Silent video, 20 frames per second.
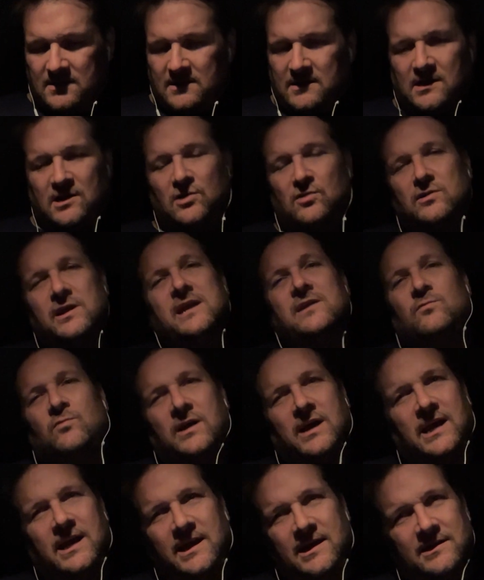Great
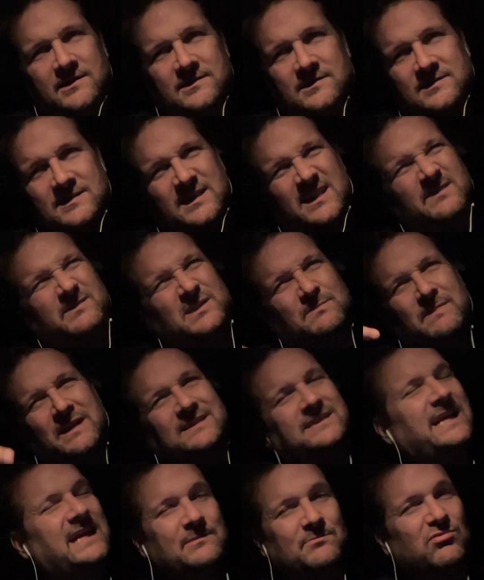way to
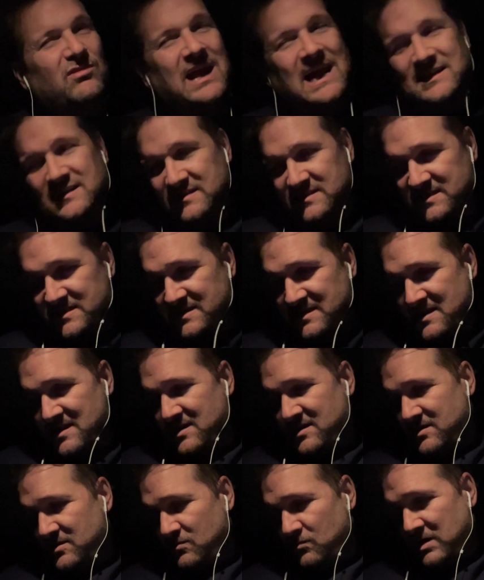maintain practice
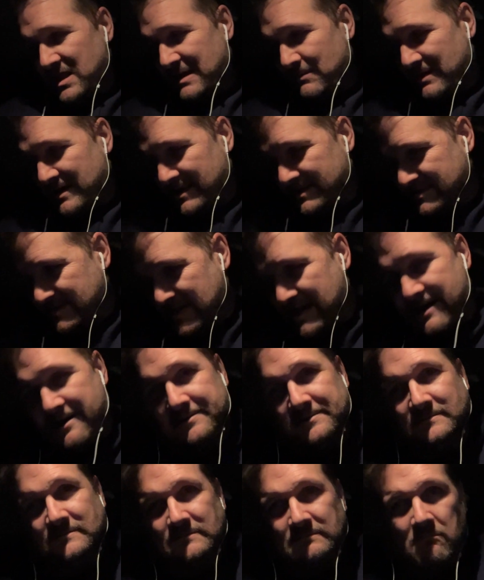while I'm out of
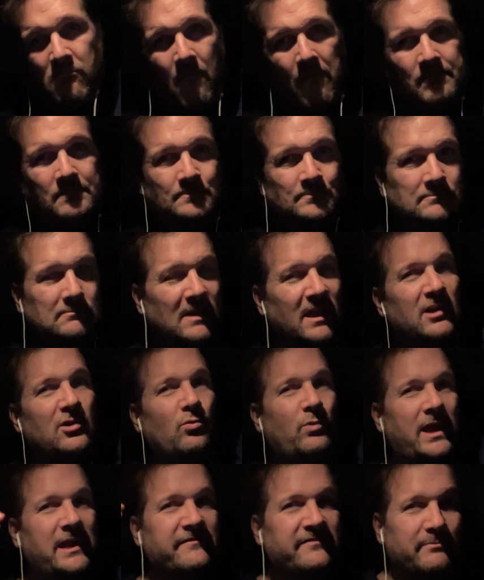town and
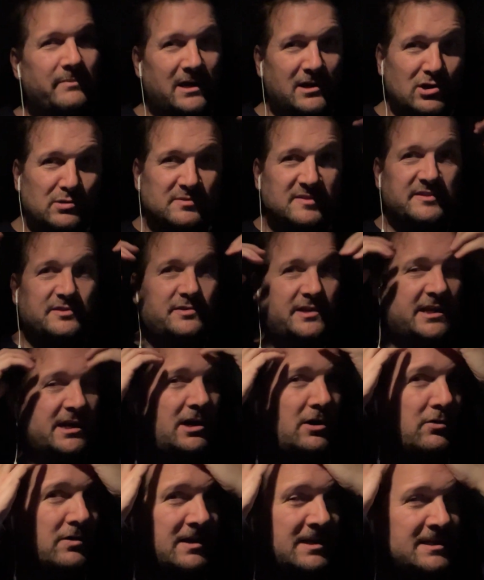away from my home studio.